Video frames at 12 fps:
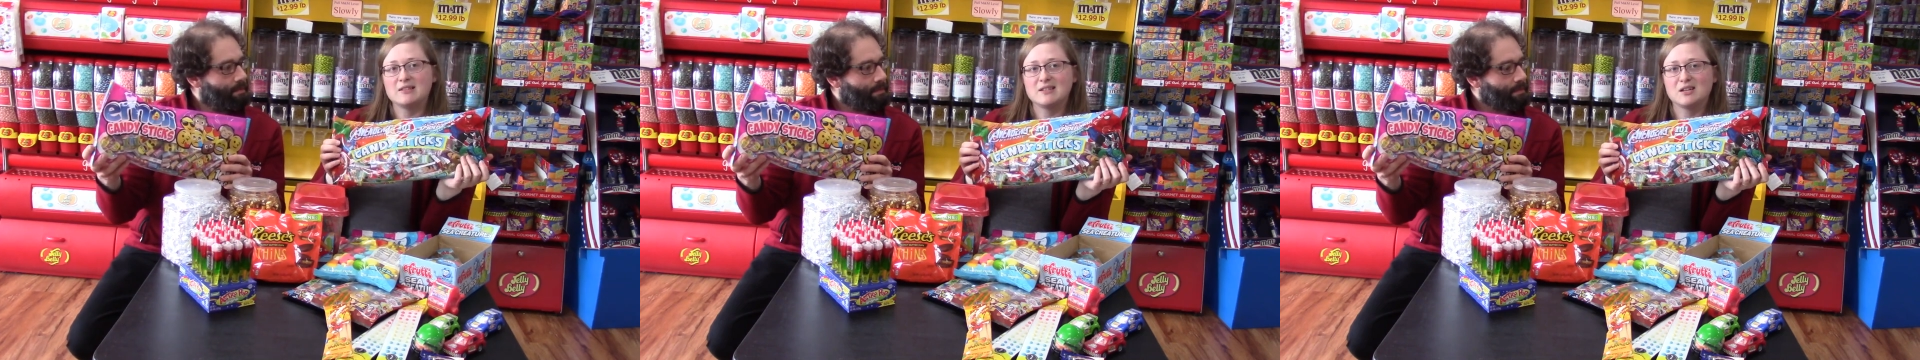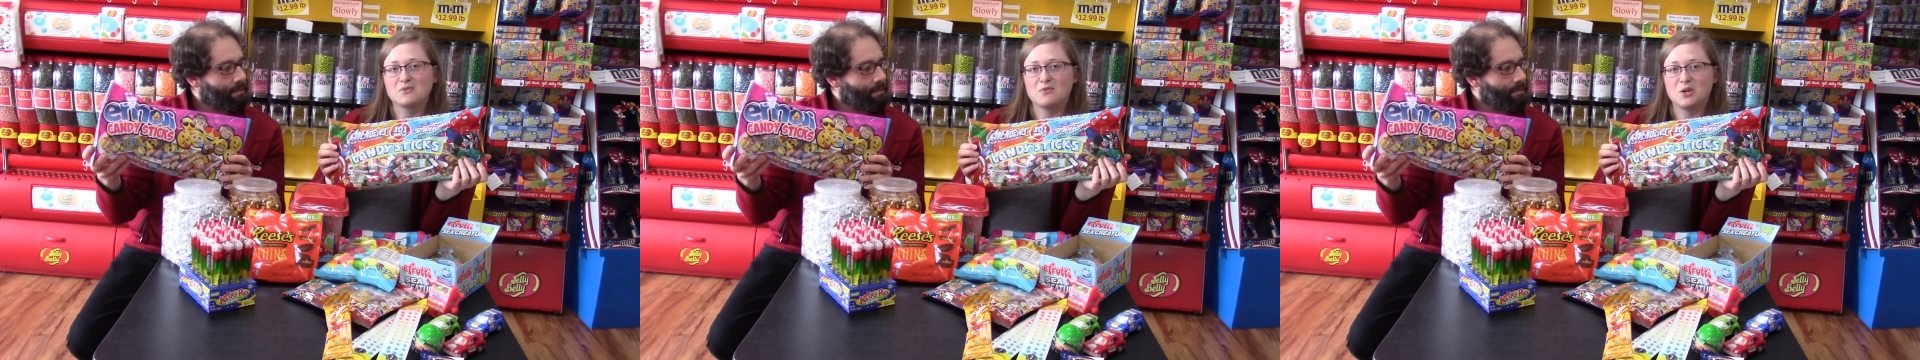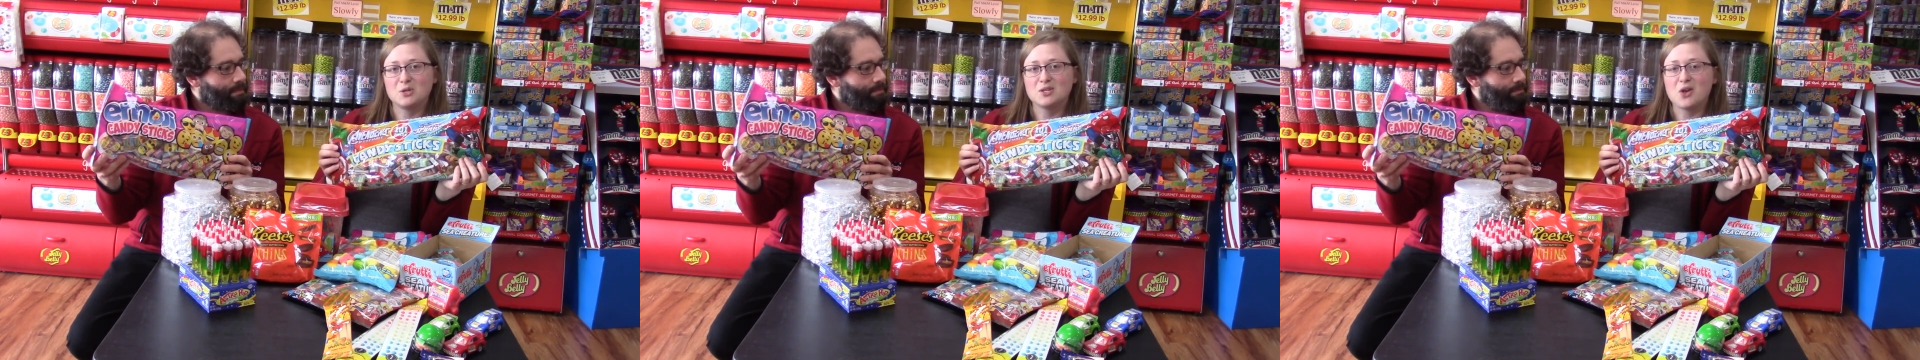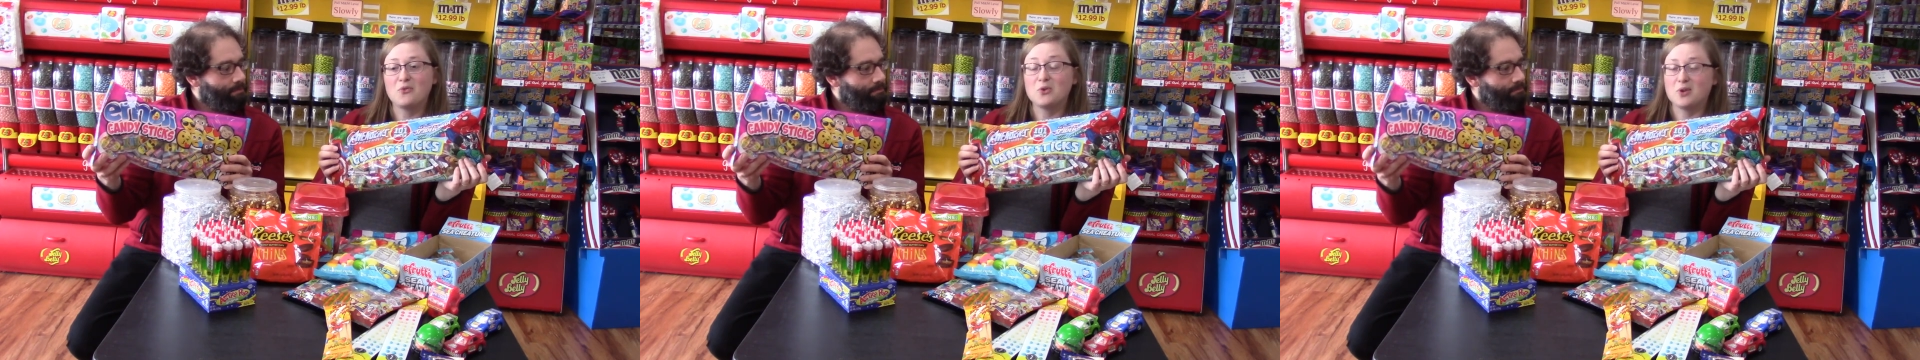Speaker 1: sticks for
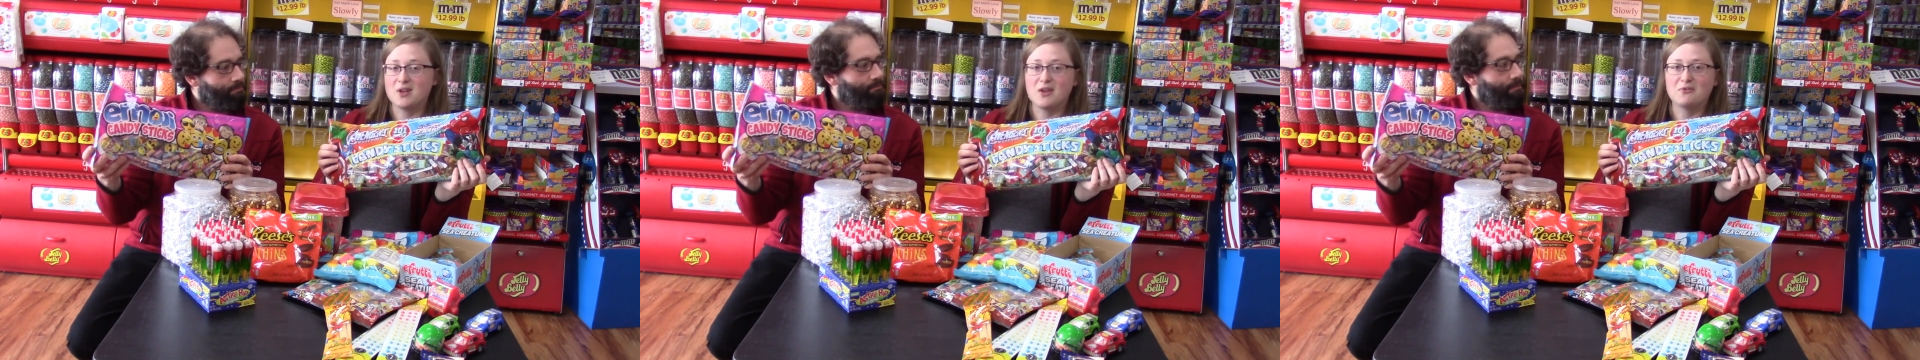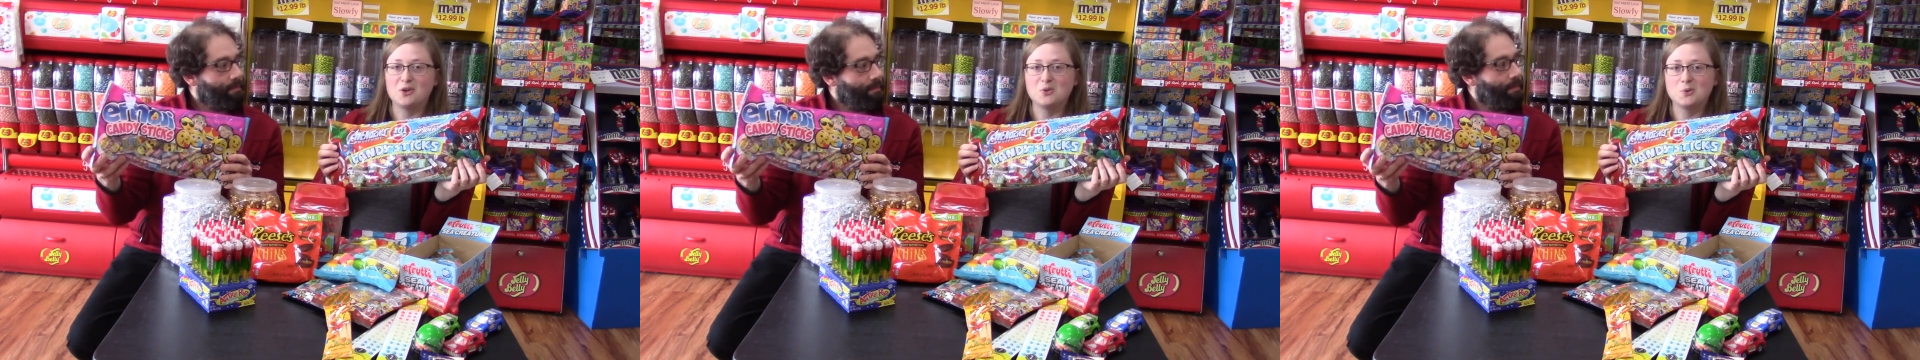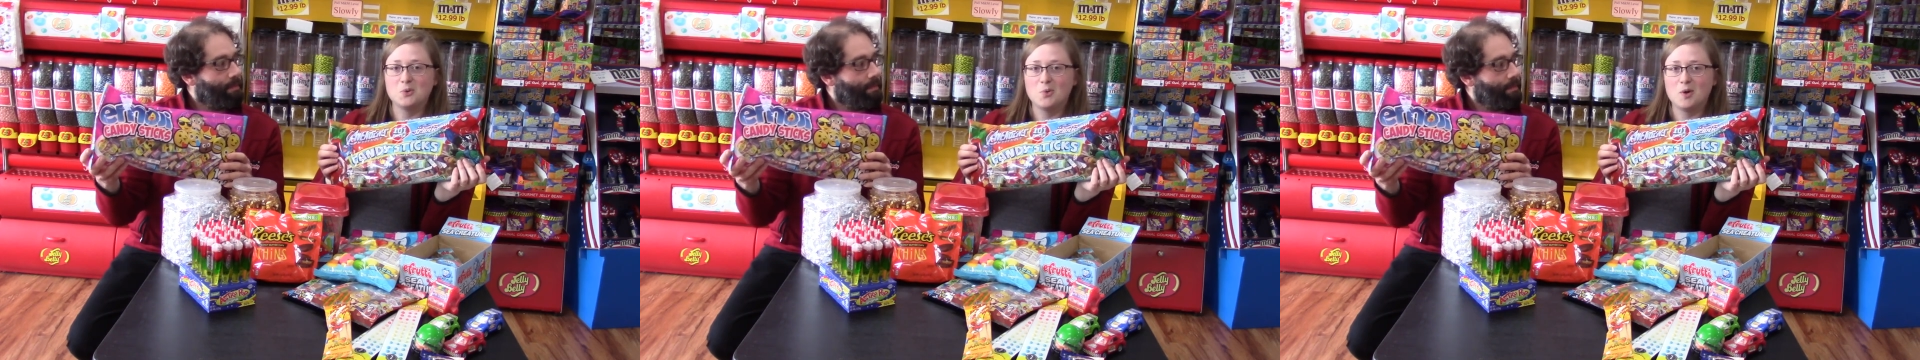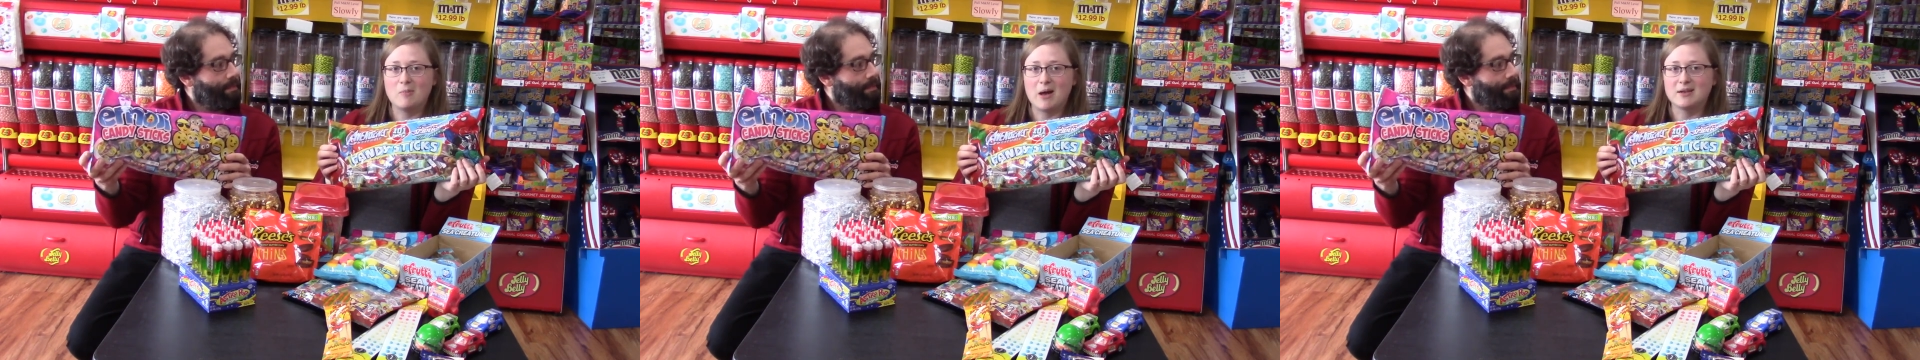yourself, you can have
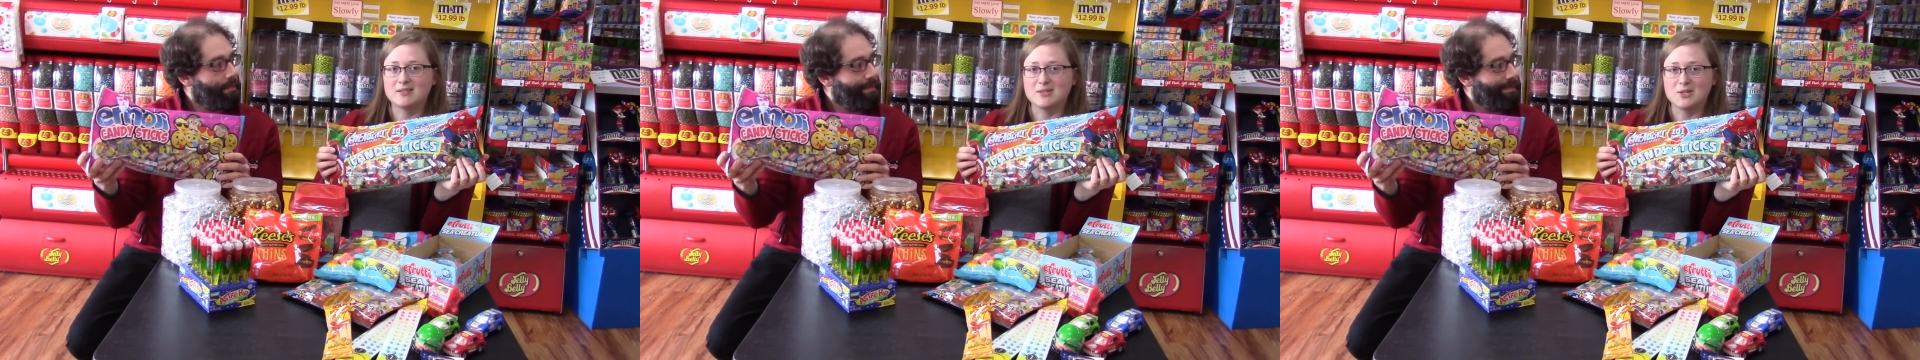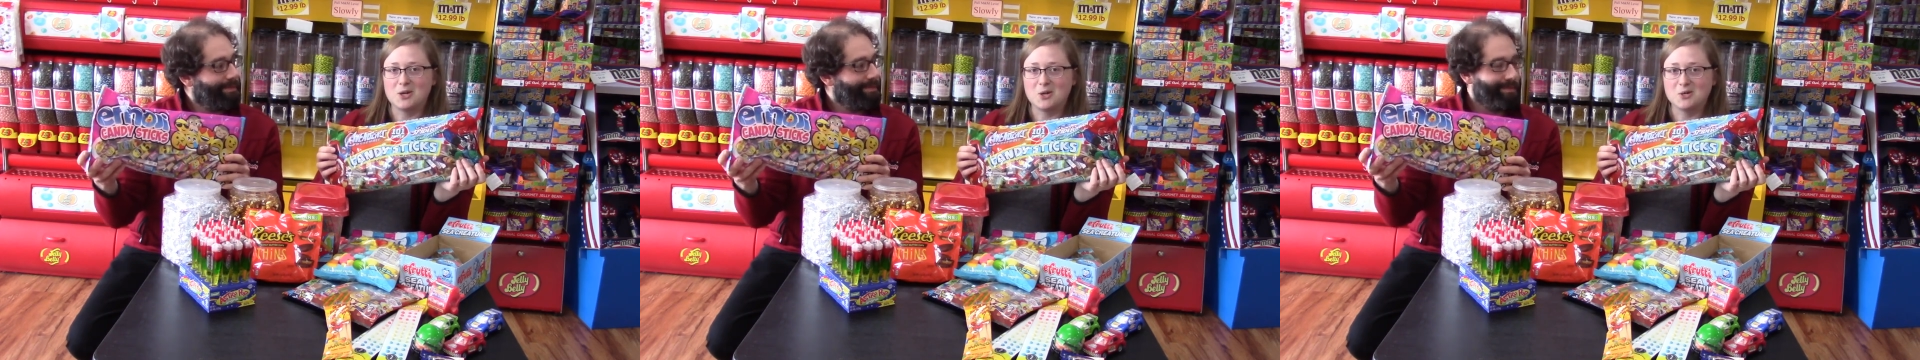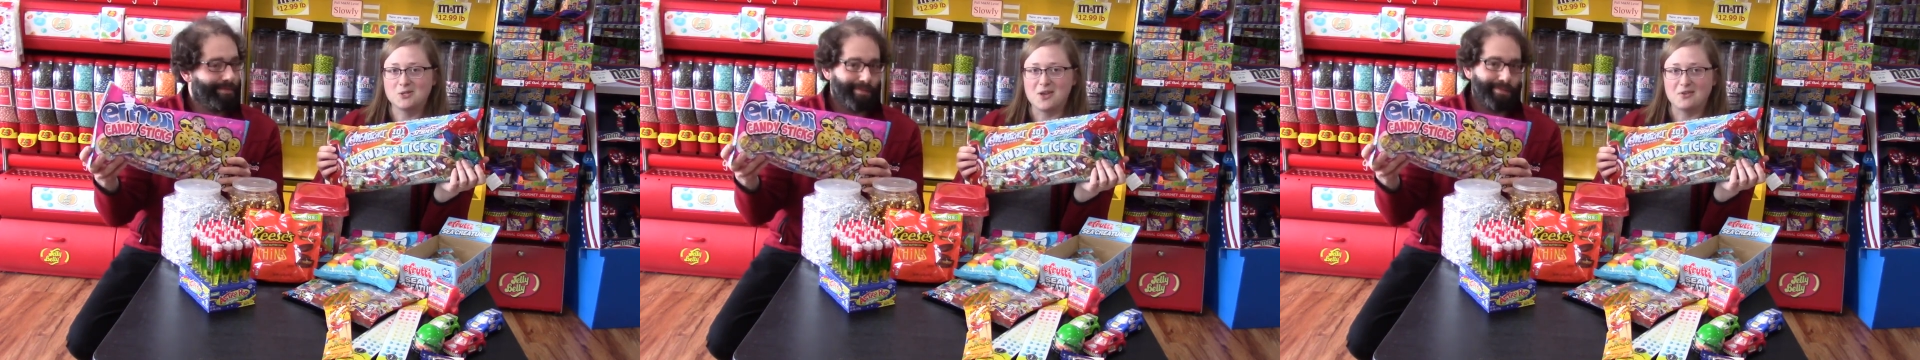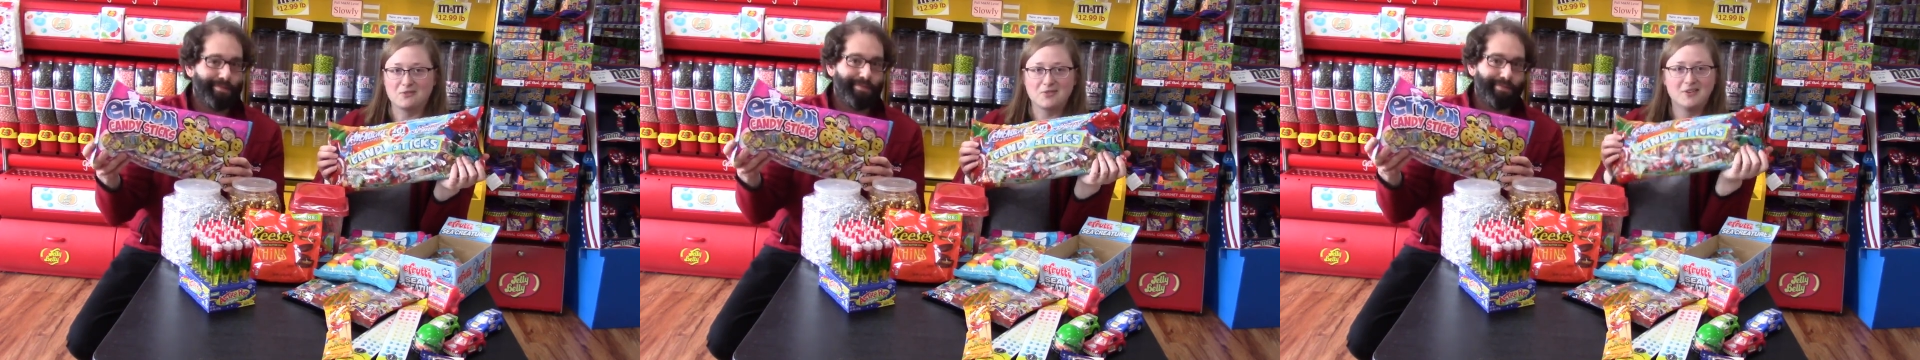101 boxes all to yourself.